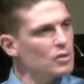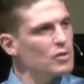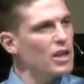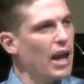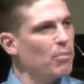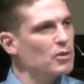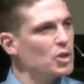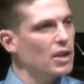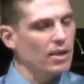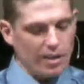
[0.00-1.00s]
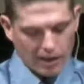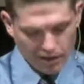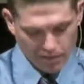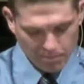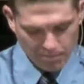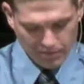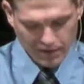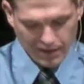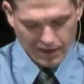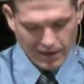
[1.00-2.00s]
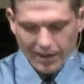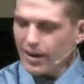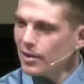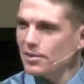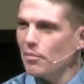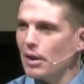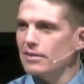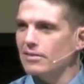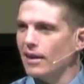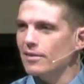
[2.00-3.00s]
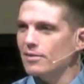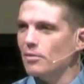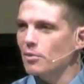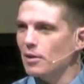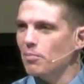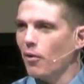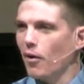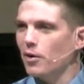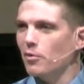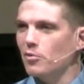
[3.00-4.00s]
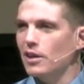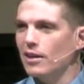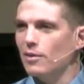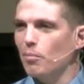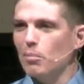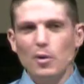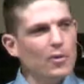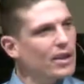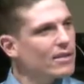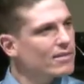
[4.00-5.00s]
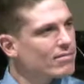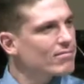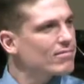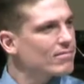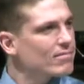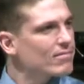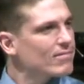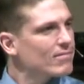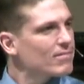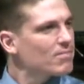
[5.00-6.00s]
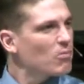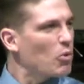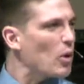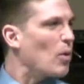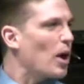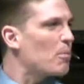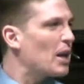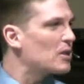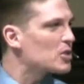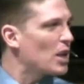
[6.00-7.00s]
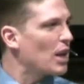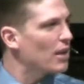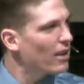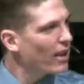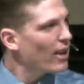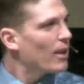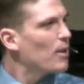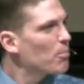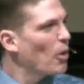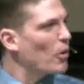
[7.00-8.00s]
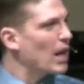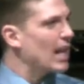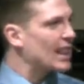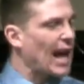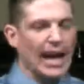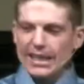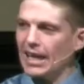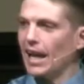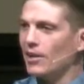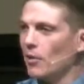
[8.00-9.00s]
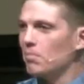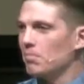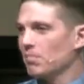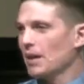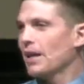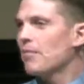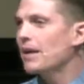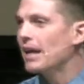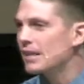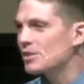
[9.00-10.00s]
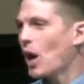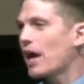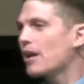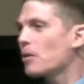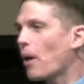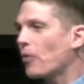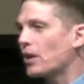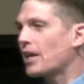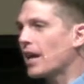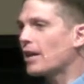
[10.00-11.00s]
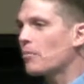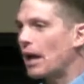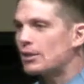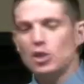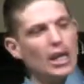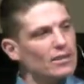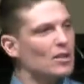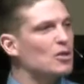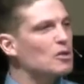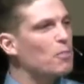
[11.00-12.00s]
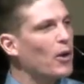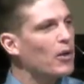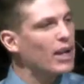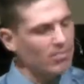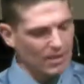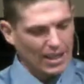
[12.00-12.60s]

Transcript: is establishing a kingdom, then doesn't it make sense to be part of kingdom building? When we want to be interested in building that kingdom, being excited about the kingdom that Jesus is building,